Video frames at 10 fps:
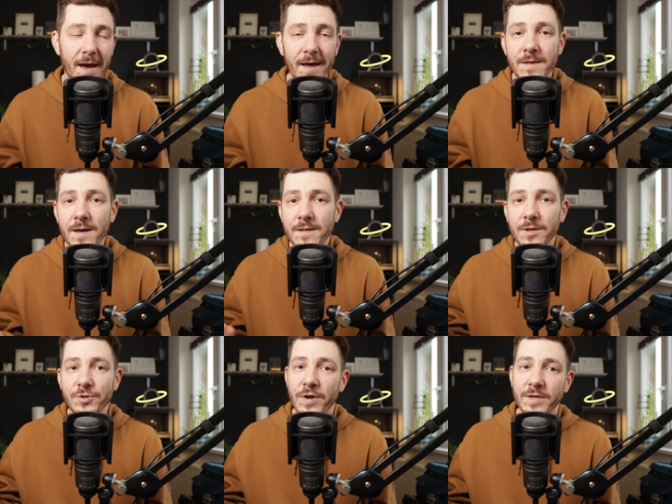And then
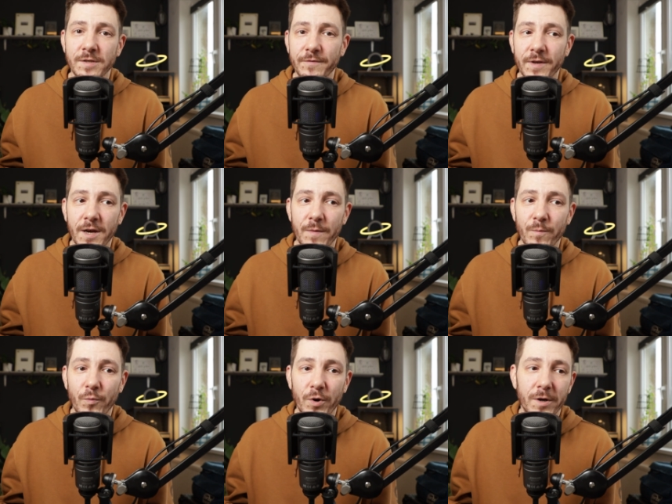there are stretches of
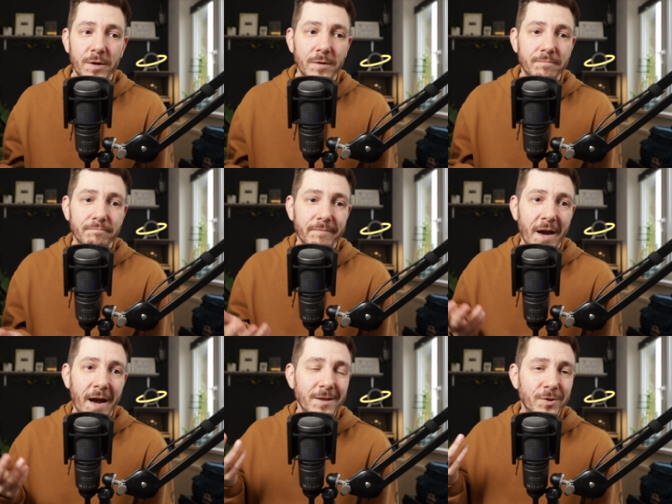time where
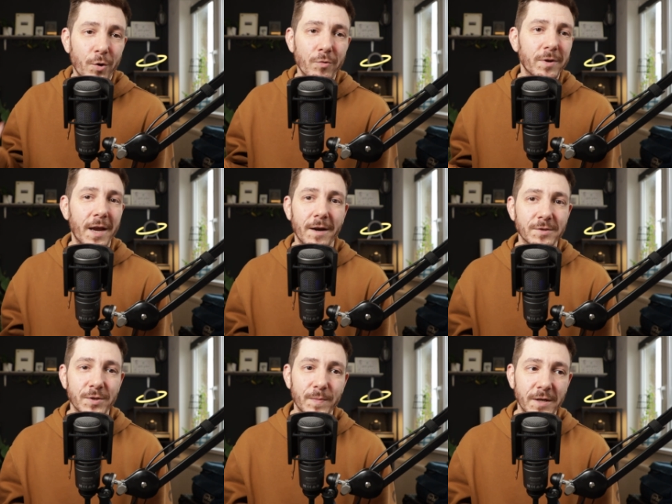I don't care
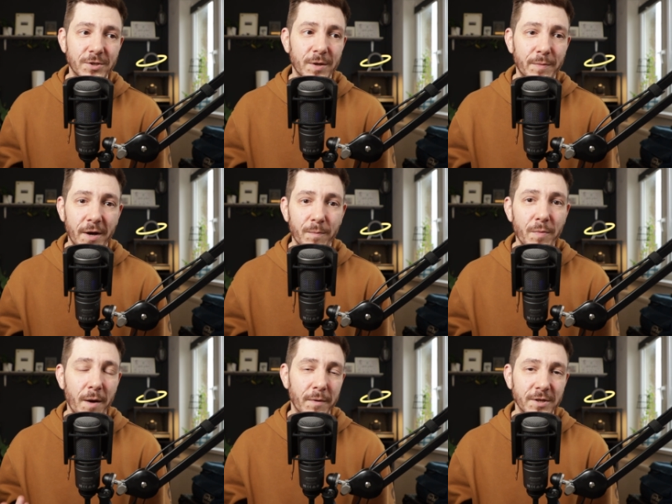so much about
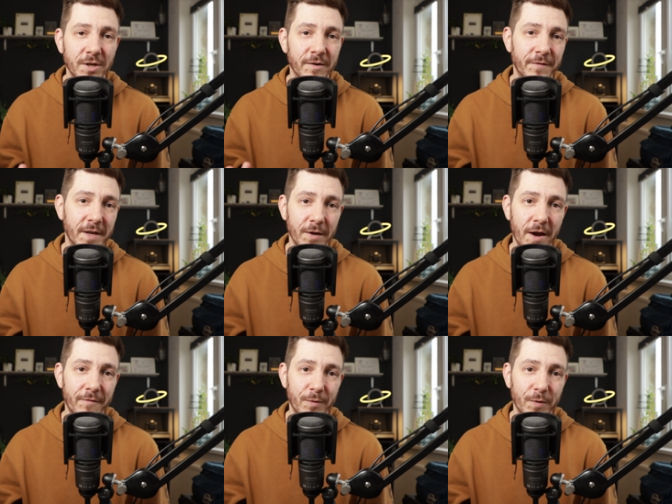publishing a video
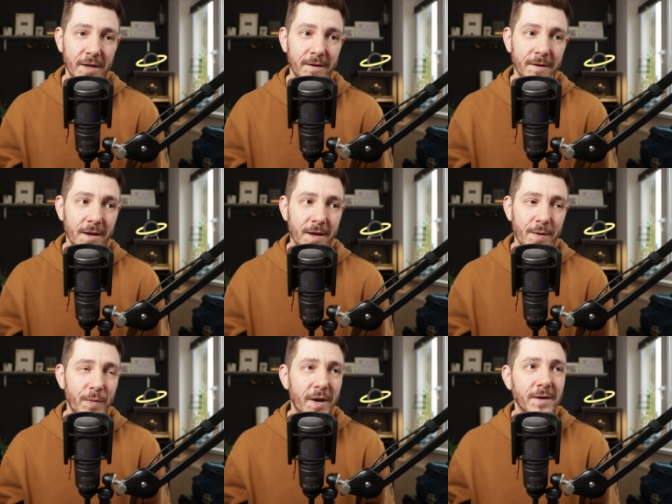every week,
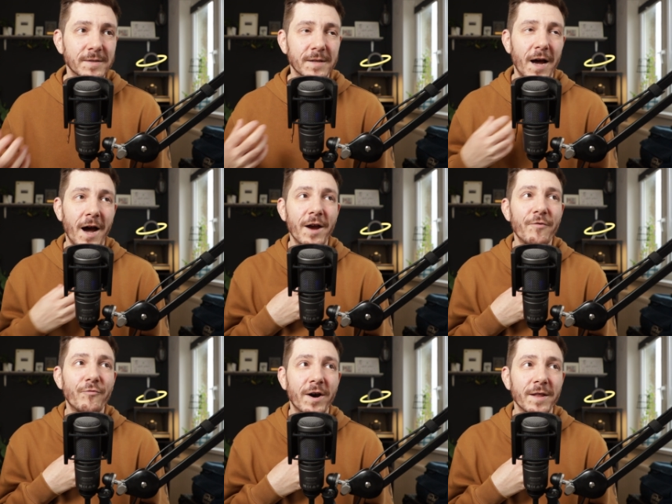because I
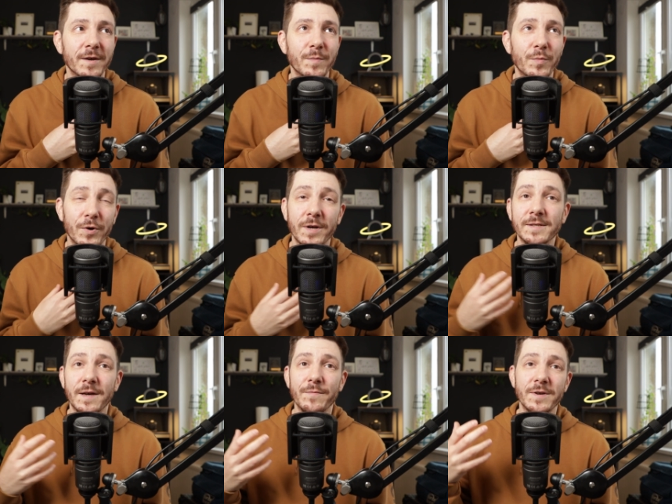rather put
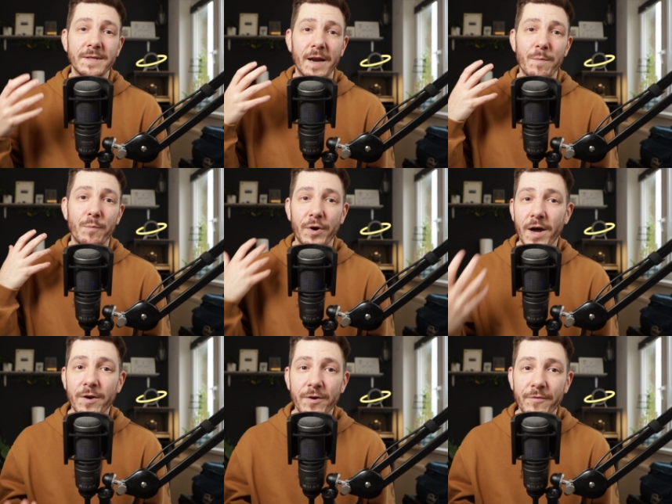out something that I'm
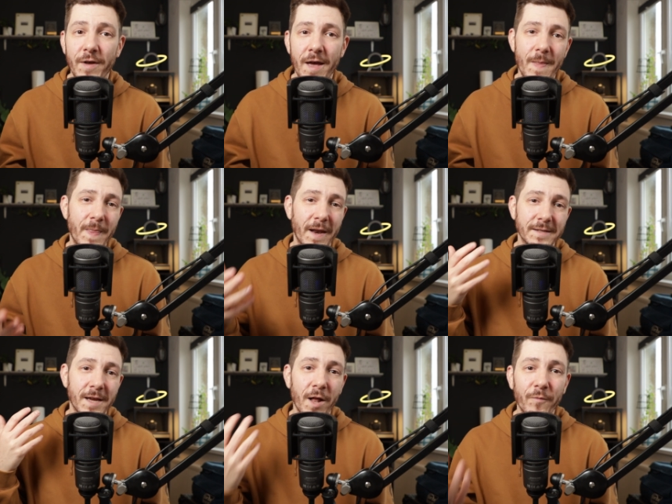proud of, that
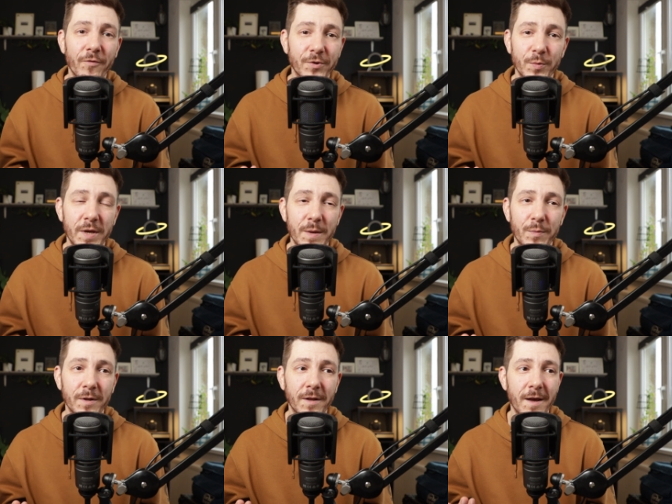is helpful to
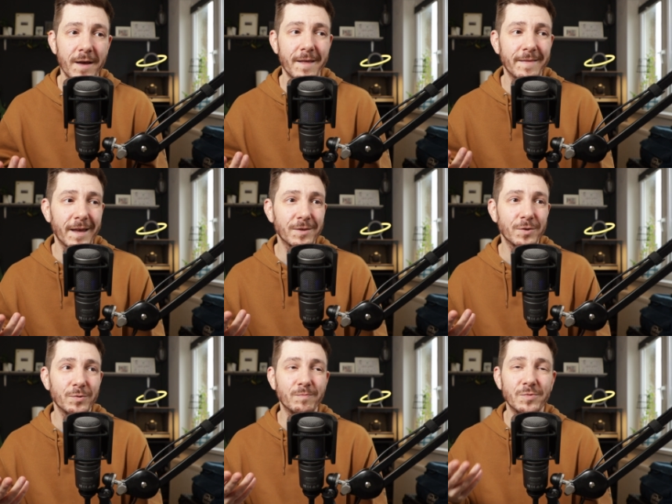people, than
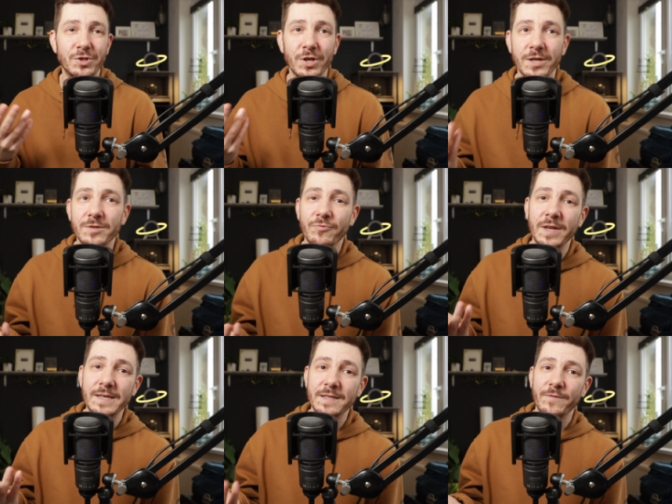to just
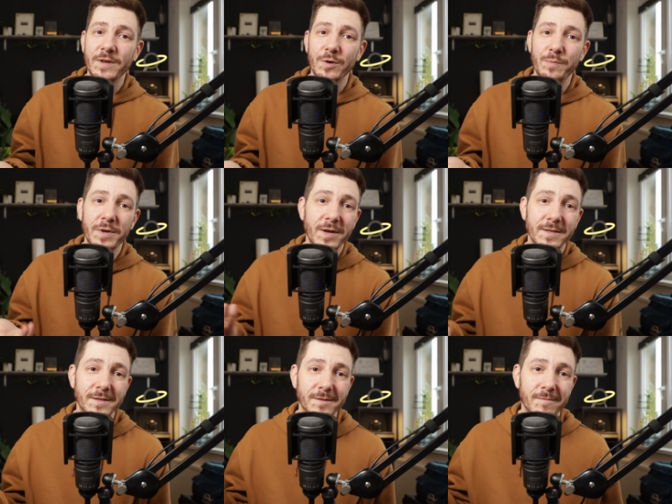release a video
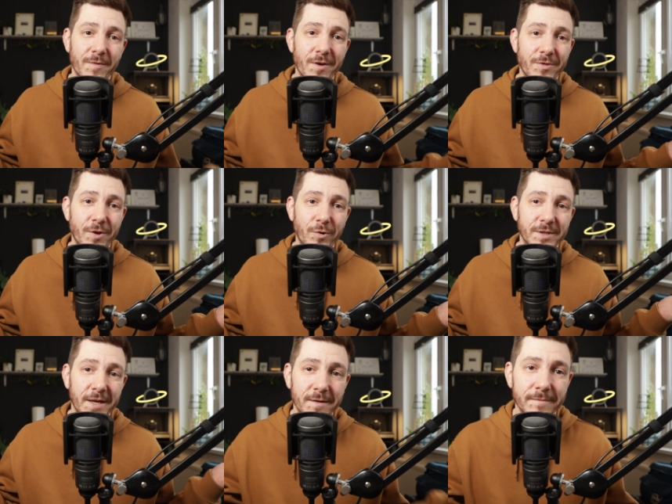because it's
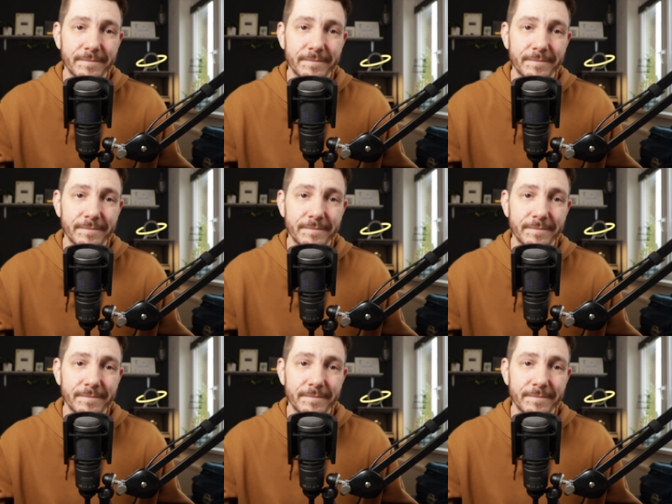Thursday.